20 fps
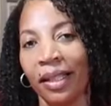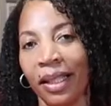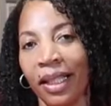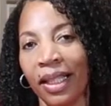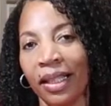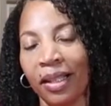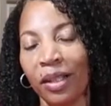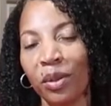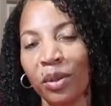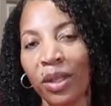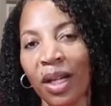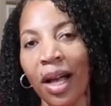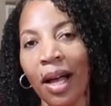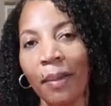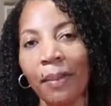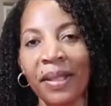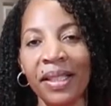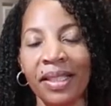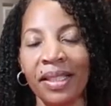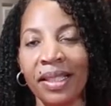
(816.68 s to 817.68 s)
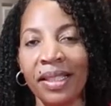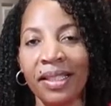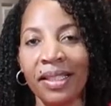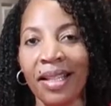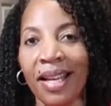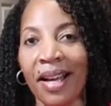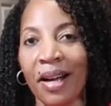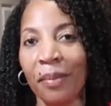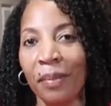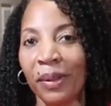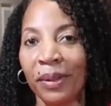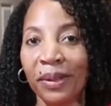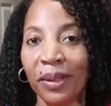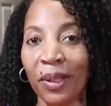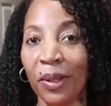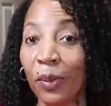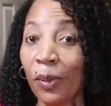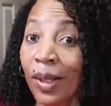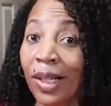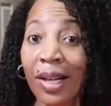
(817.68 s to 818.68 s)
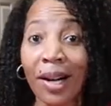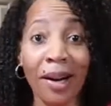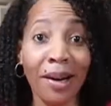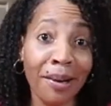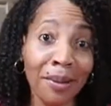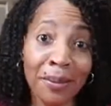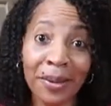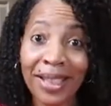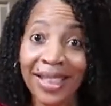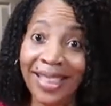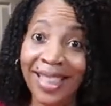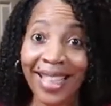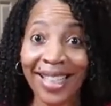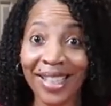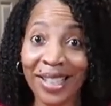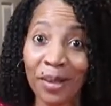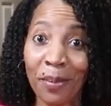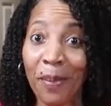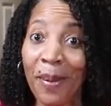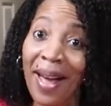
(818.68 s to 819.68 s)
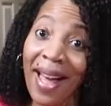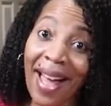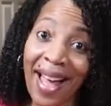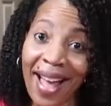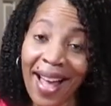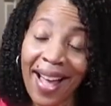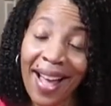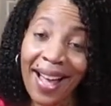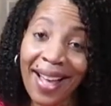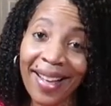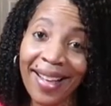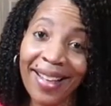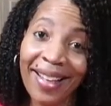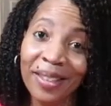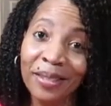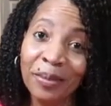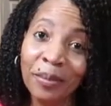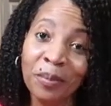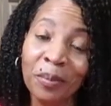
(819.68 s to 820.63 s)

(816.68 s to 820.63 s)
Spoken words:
Get those comments in down below. We always hit you back.